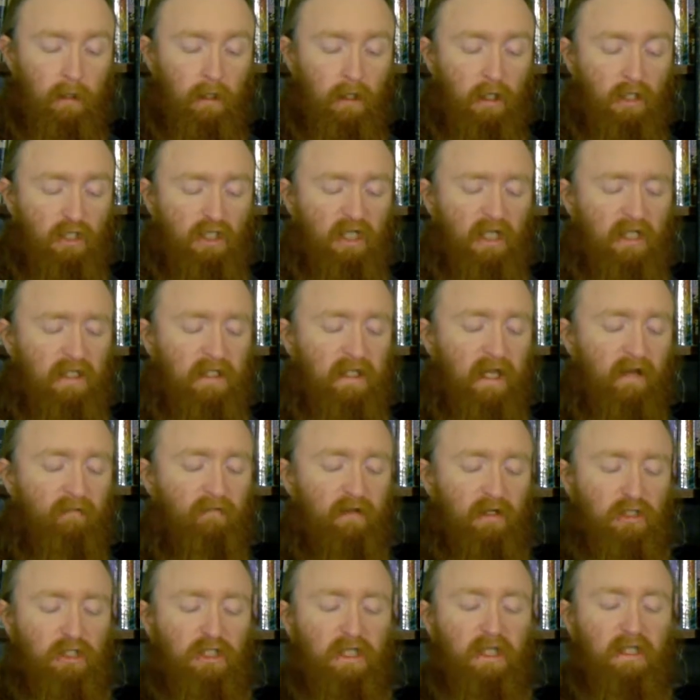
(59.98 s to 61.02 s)
She had never
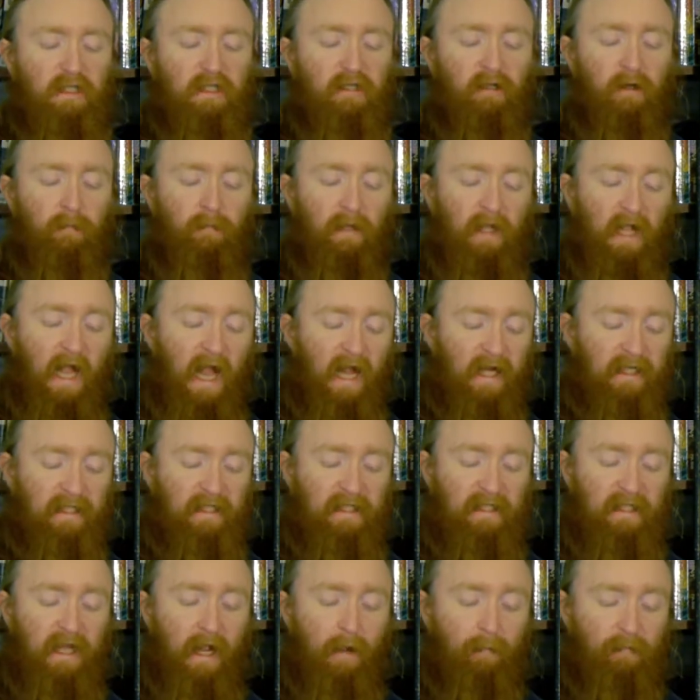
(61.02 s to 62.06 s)
cheated on me,
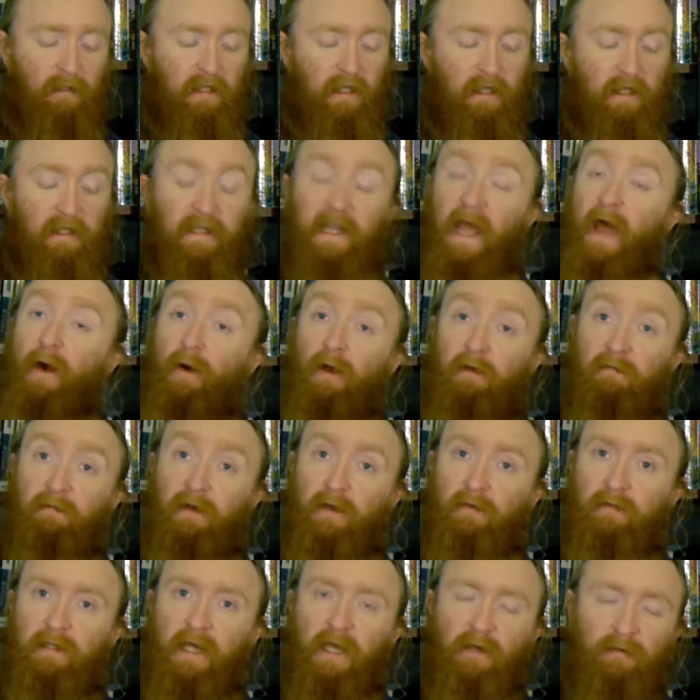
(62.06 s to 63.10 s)
except, now I
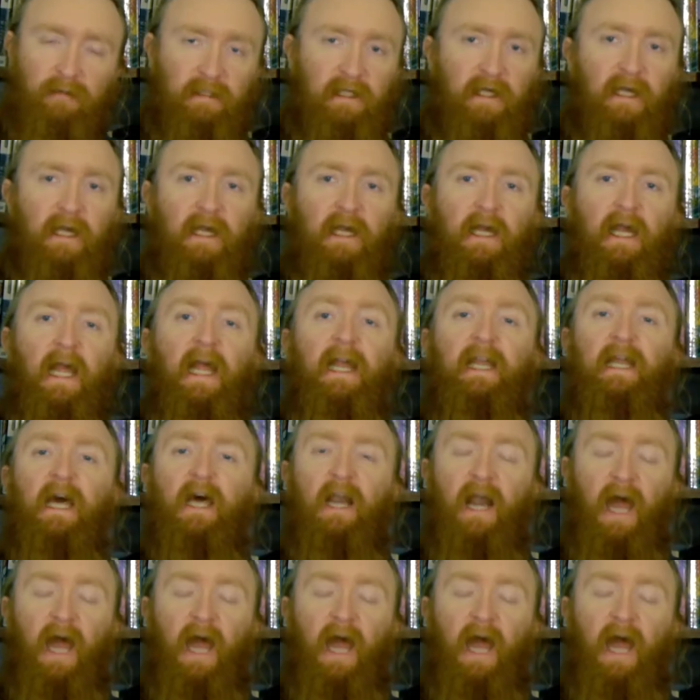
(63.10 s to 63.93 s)
found out, in her